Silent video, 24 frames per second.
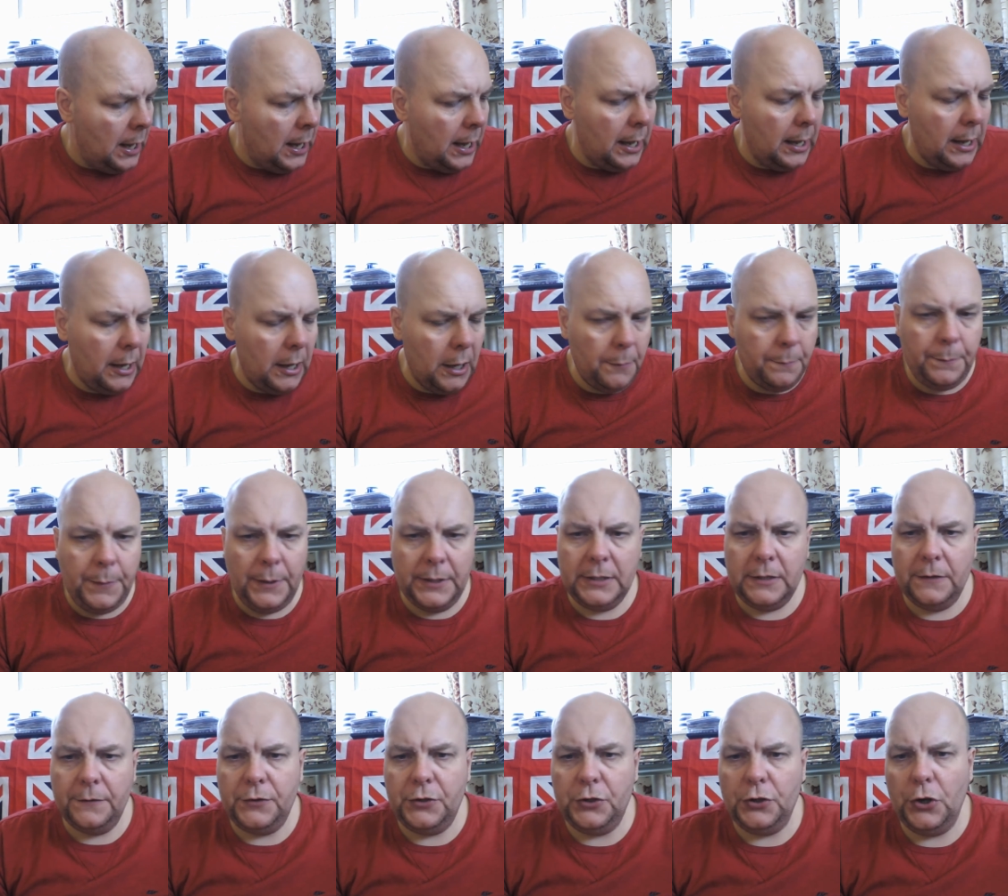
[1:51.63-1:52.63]
Bit
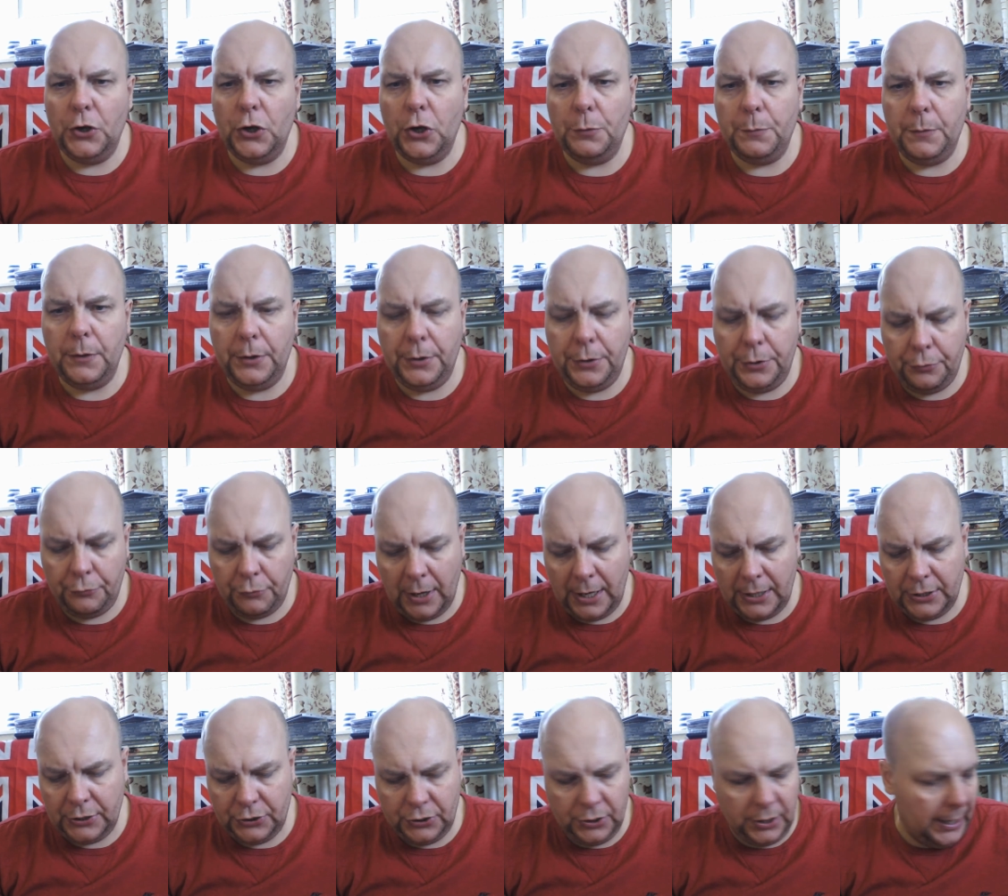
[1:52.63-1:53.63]
of German
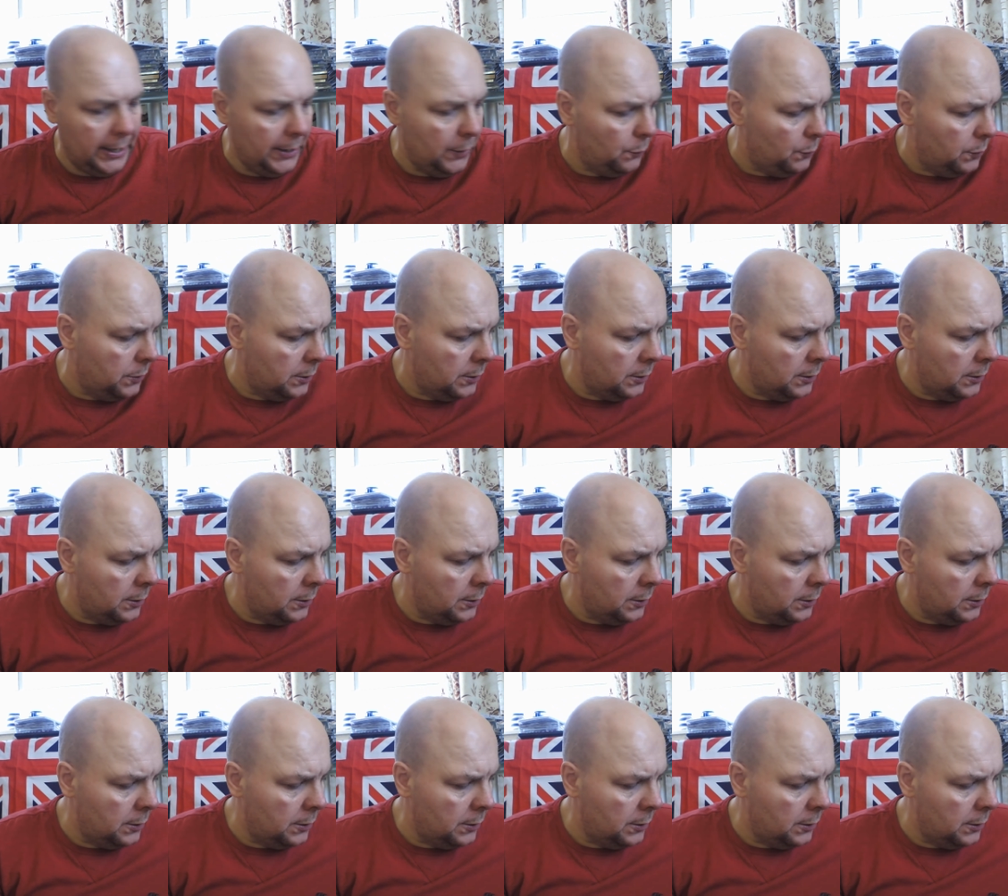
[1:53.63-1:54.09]
thrash now.